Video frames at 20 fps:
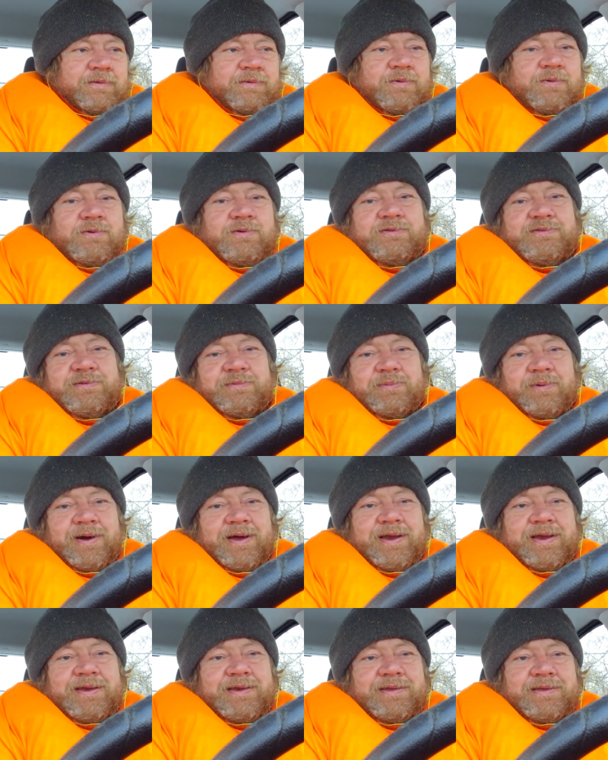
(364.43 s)
Who is the
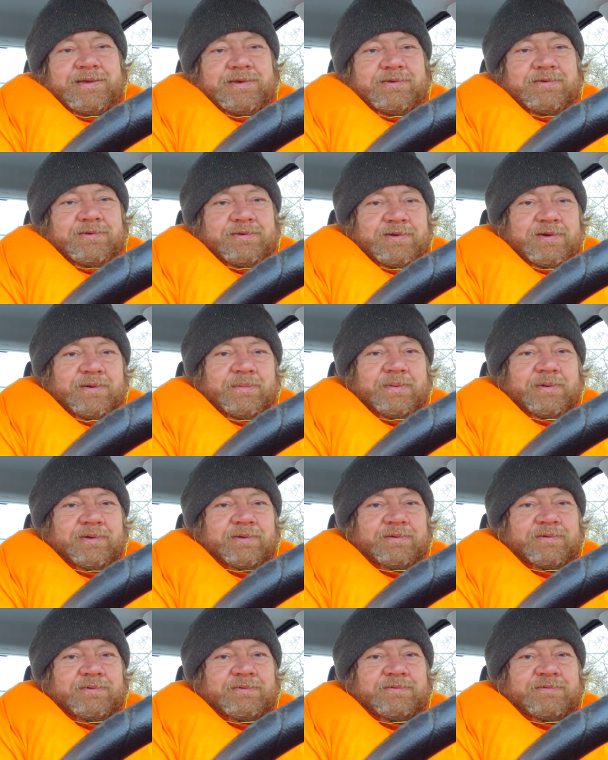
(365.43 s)
one
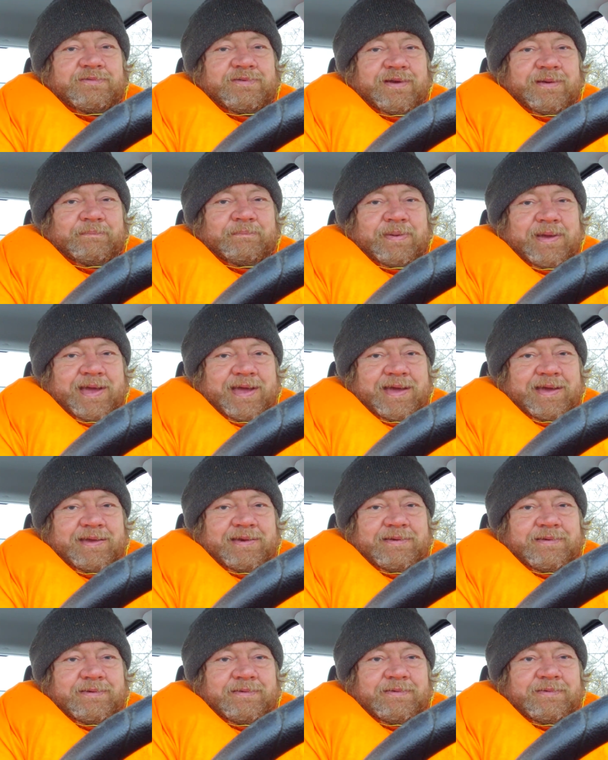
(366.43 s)
YouTuber who's
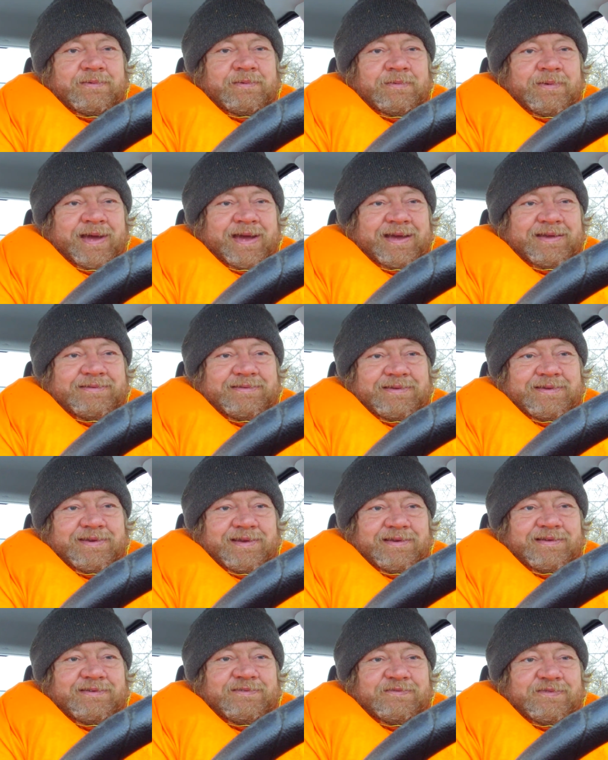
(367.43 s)
unpaid who actually
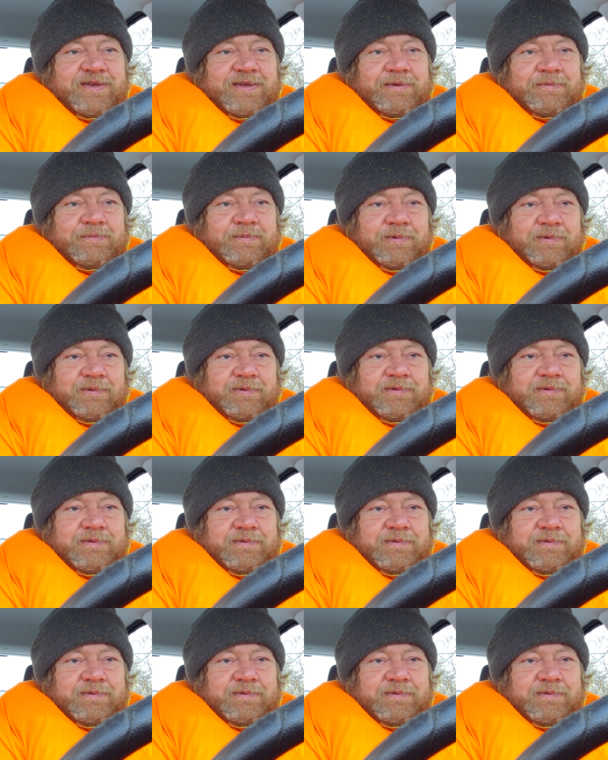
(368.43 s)
does field work?